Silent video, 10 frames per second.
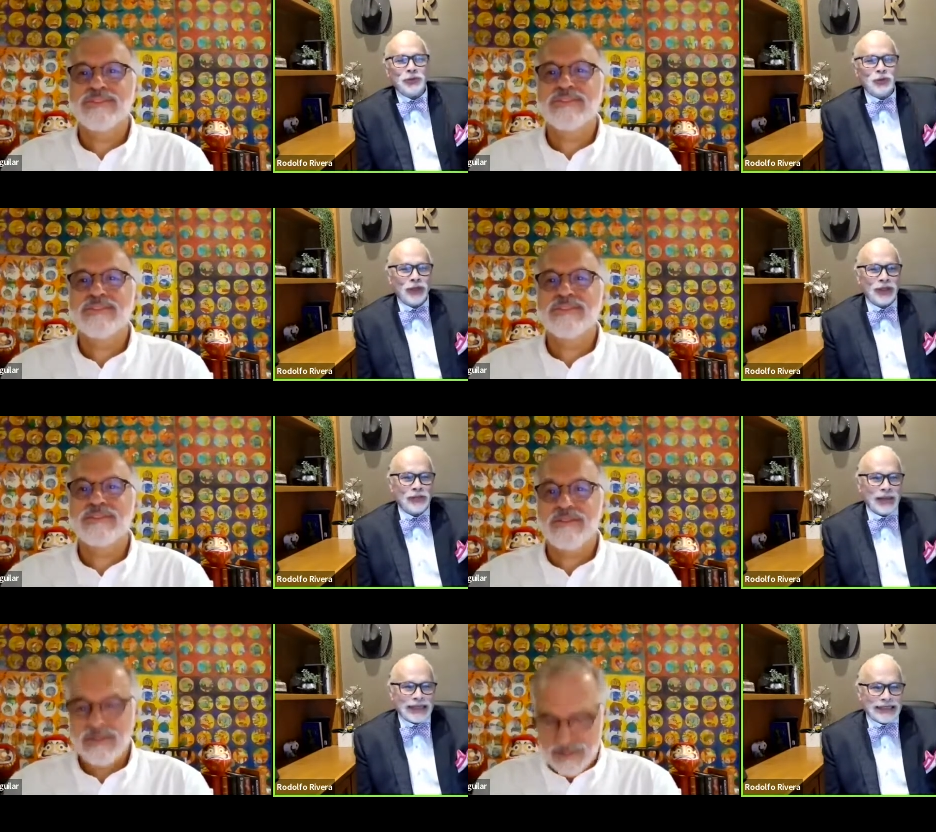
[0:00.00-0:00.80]
Speaker 1: between the
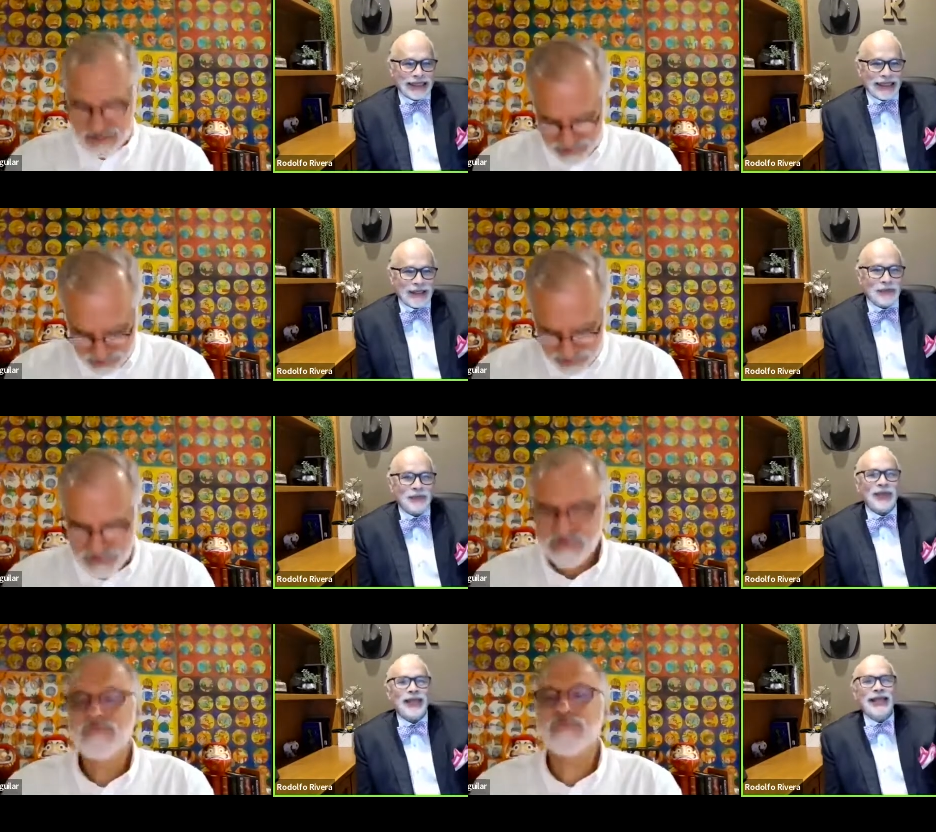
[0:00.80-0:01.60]
mexican
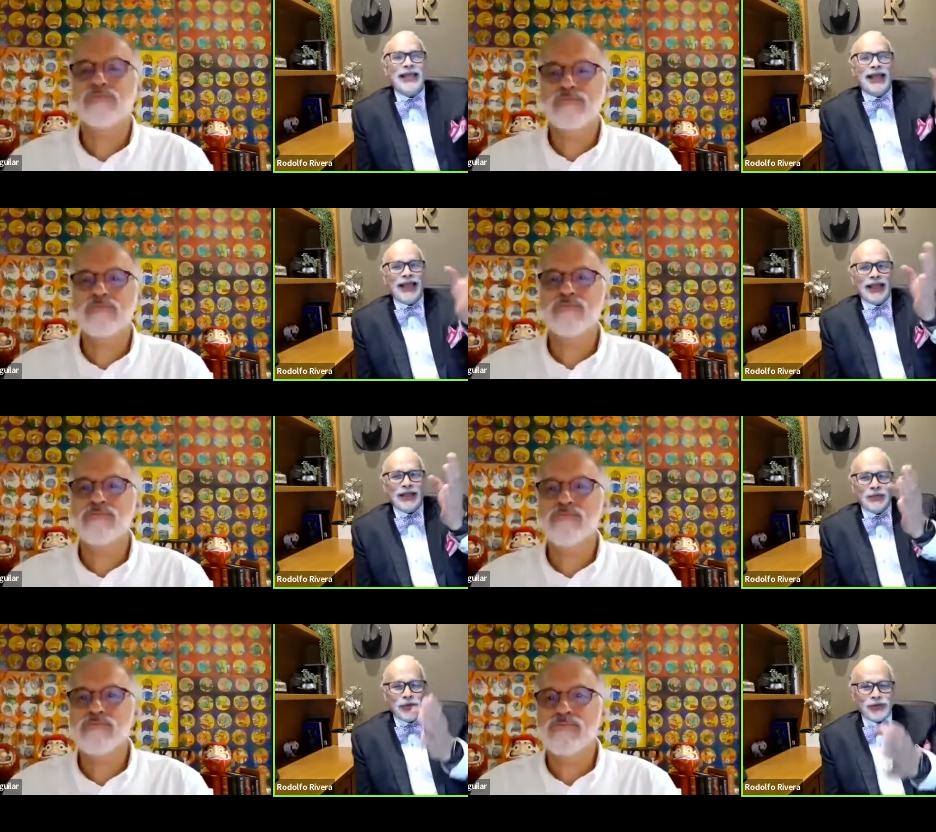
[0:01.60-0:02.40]

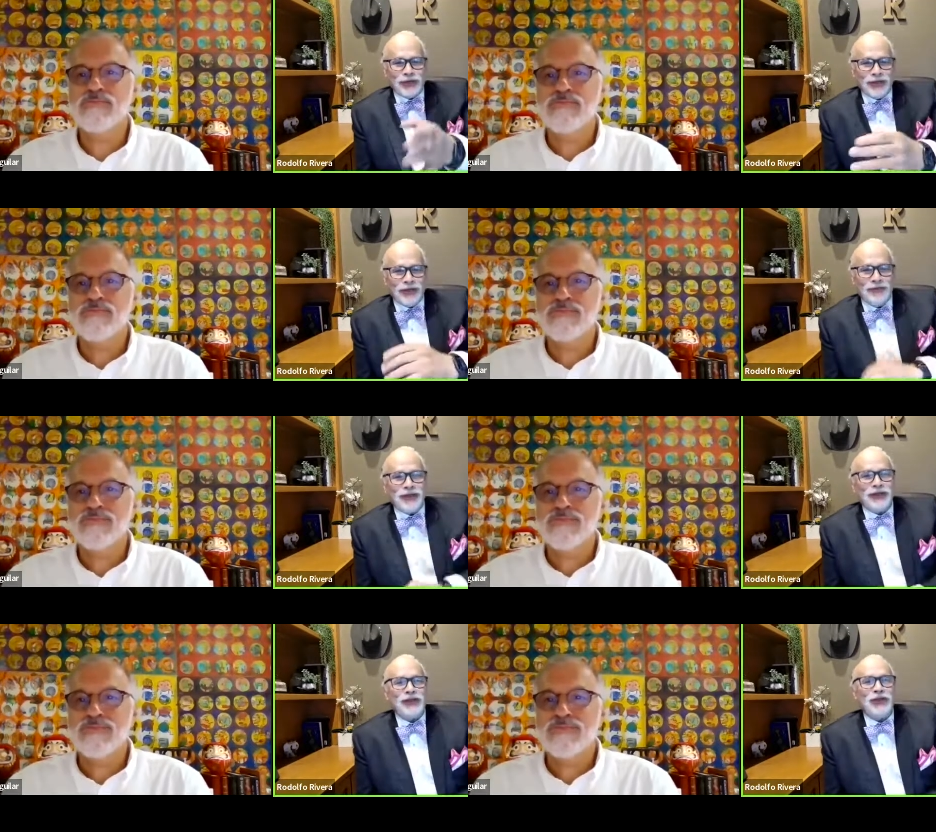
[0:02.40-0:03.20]
and the person
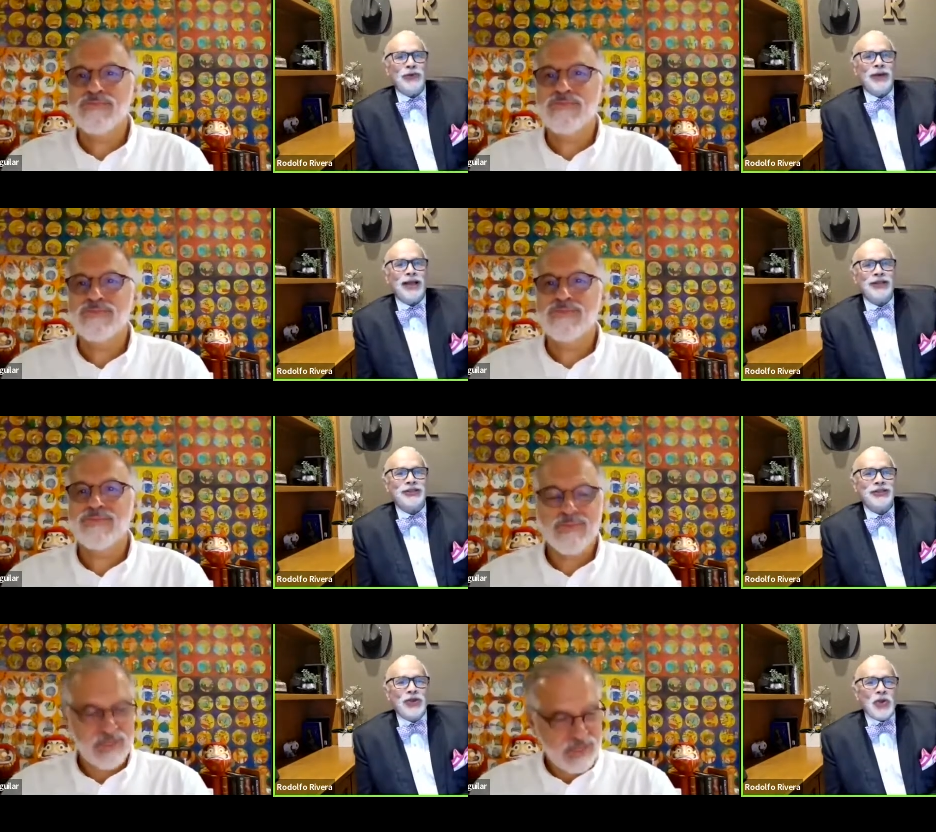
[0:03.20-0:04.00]
living in the
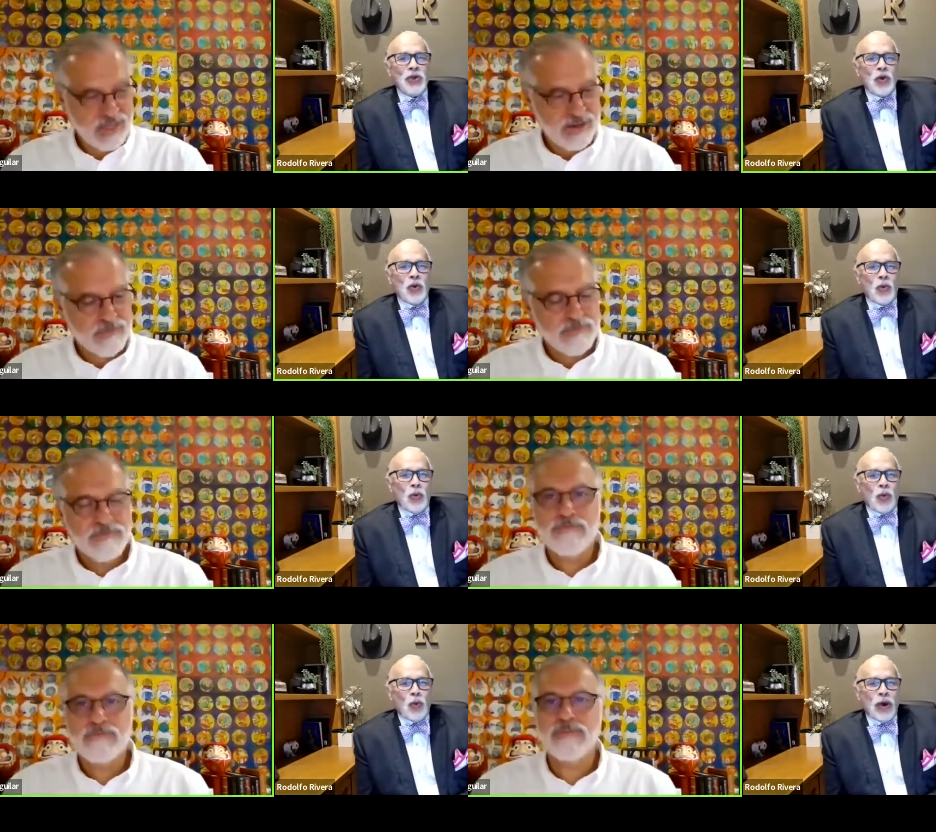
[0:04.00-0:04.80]
US. Yeah.
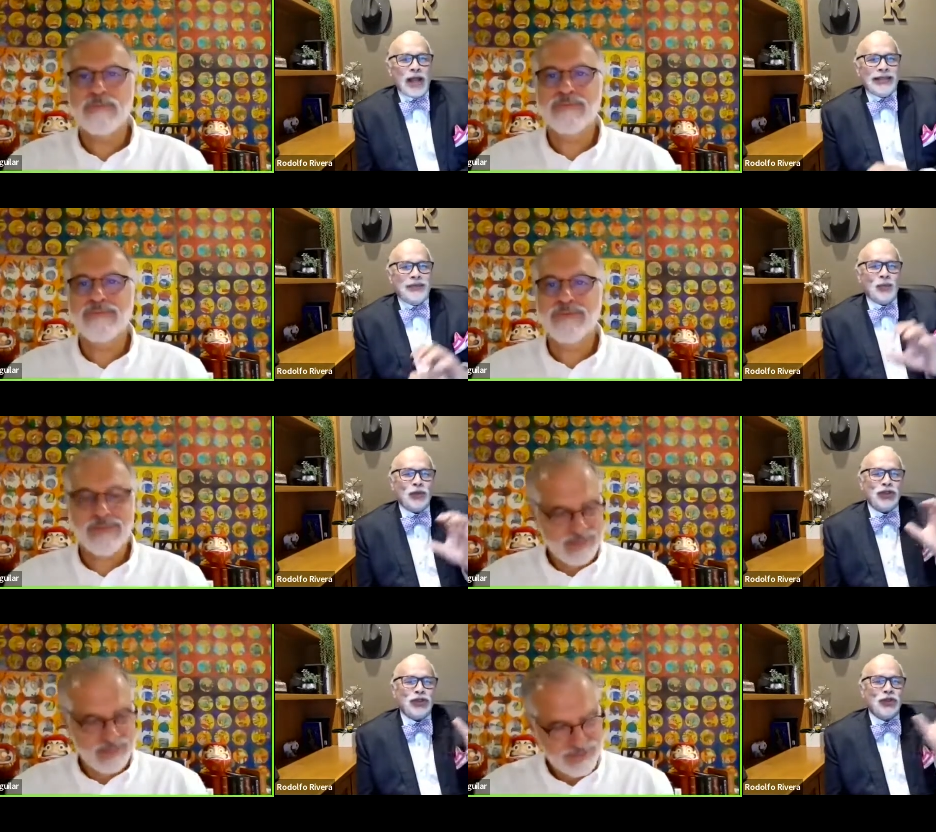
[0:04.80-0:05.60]
What
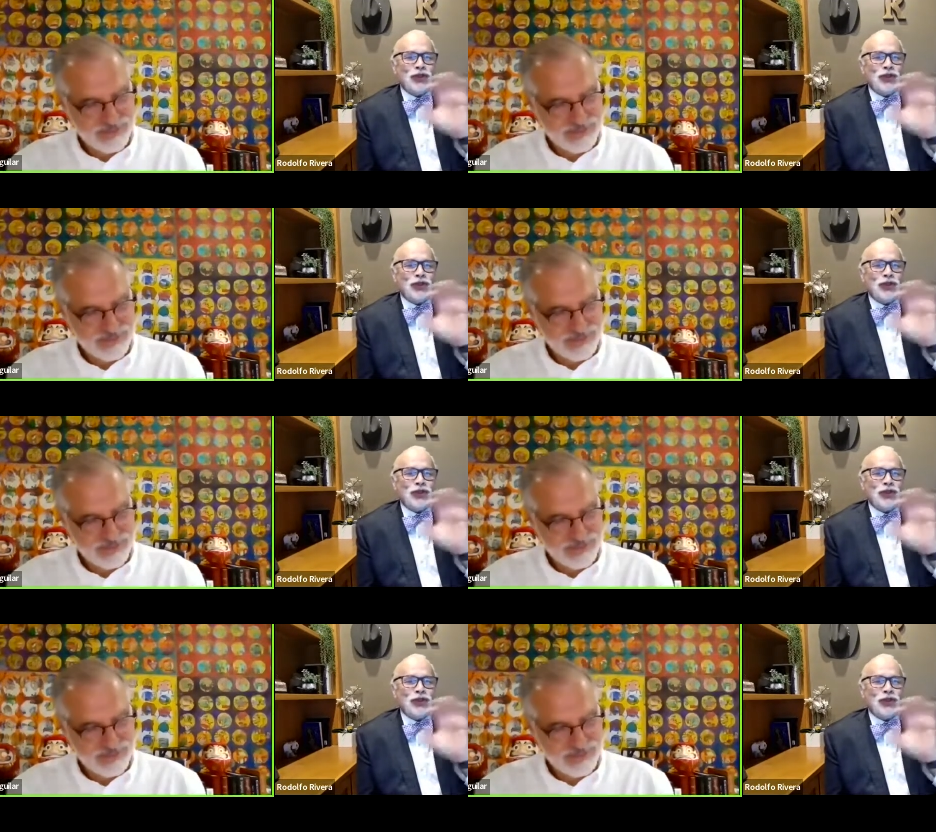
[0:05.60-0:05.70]
would you do